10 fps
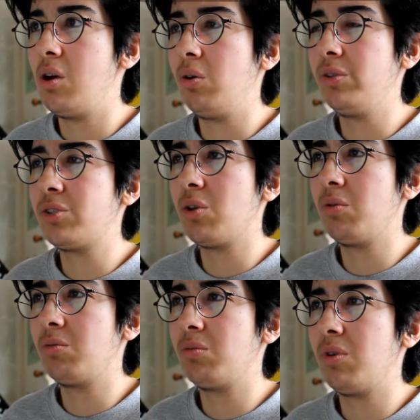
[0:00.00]

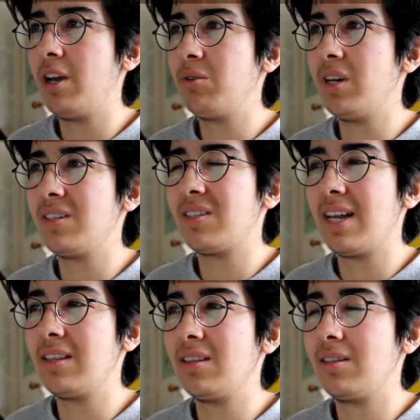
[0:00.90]
Also, I don't
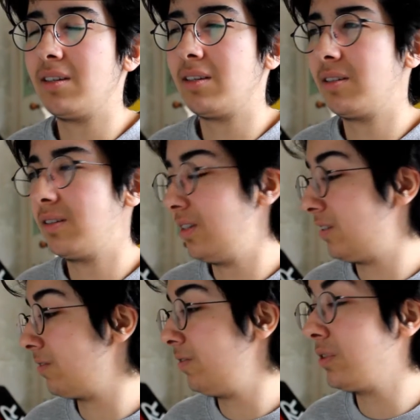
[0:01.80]
understand, see,
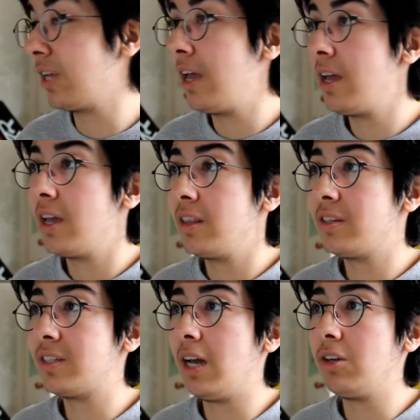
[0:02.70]
it's confusing.
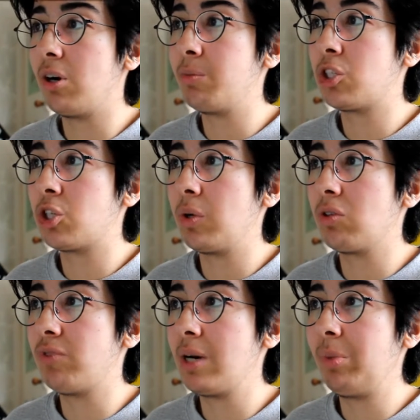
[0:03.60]
This diagram is
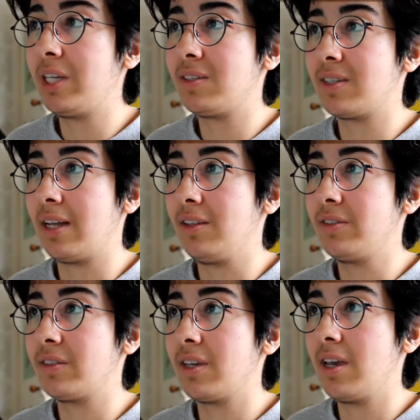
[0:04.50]
showing red blood
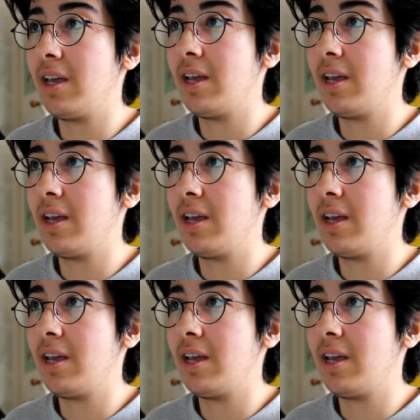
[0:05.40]
cells